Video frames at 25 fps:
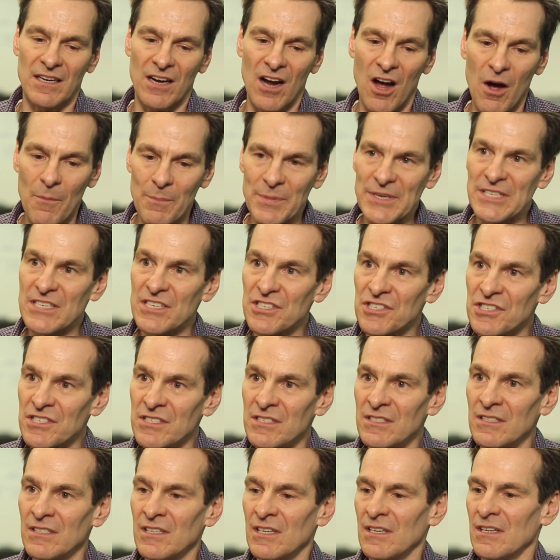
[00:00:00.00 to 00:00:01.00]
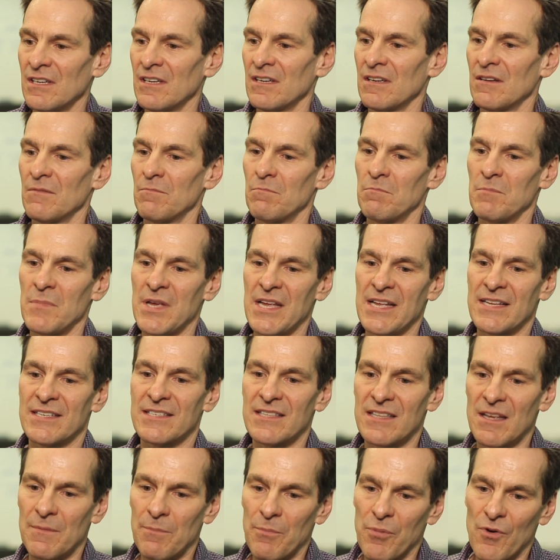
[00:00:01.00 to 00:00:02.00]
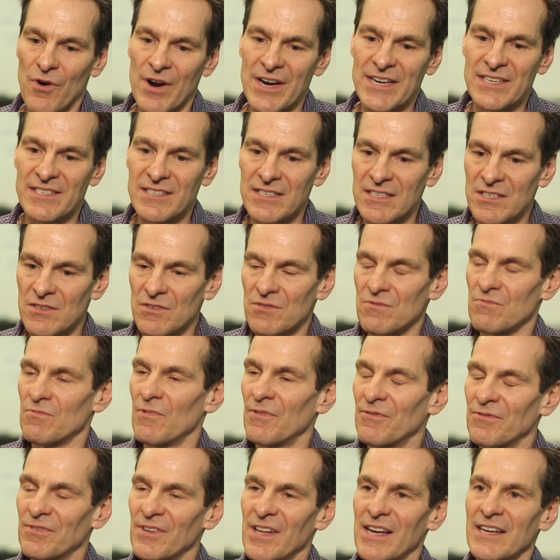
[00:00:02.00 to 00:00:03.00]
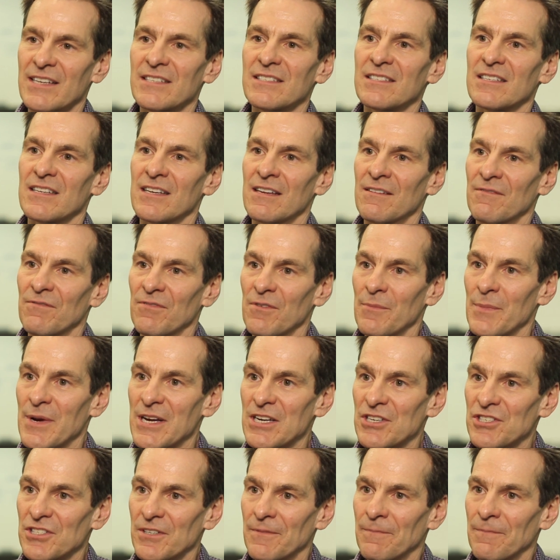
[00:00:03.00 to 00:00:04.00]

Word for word: Competition means that prices reflect information.